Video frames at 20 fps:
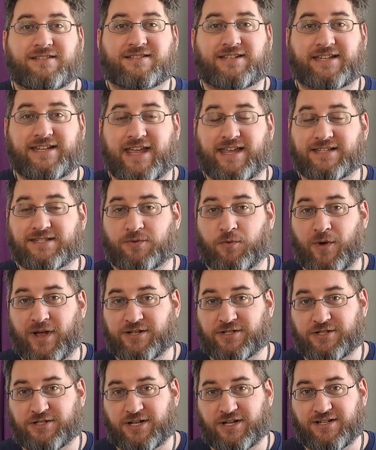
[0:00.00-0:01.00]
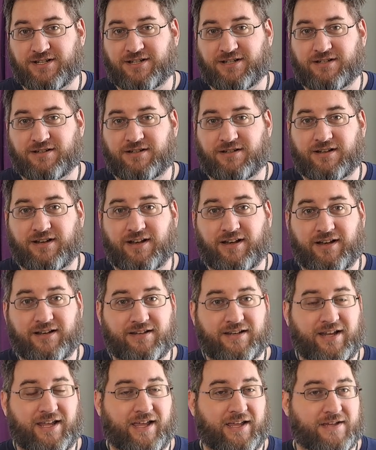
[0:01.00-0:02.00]
Today's question
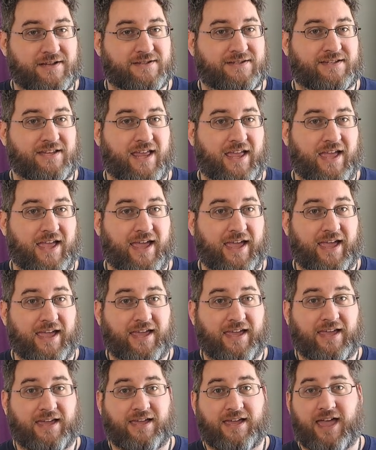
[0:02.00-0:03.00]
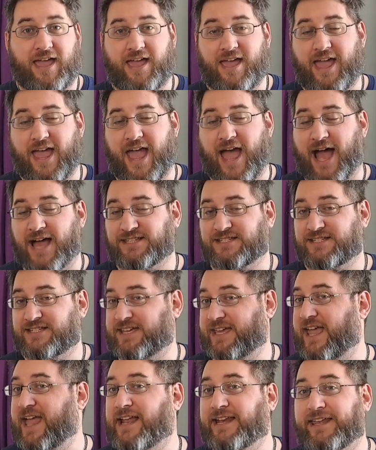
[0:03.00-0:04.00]
is a ask
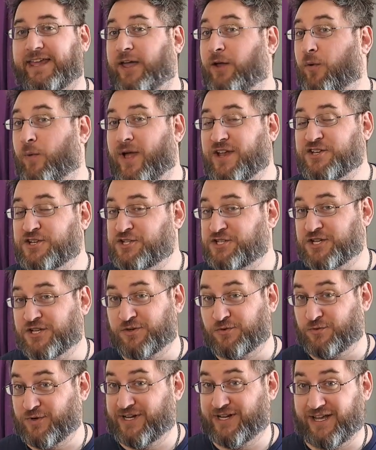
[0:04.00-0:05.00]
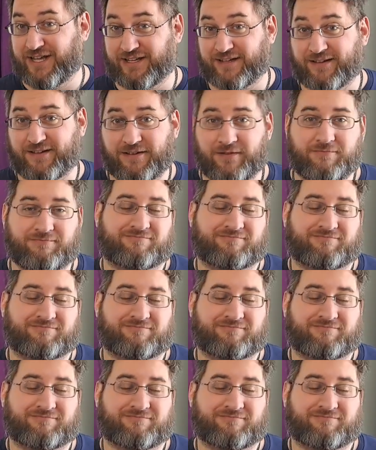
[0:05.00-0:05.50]
any question reading.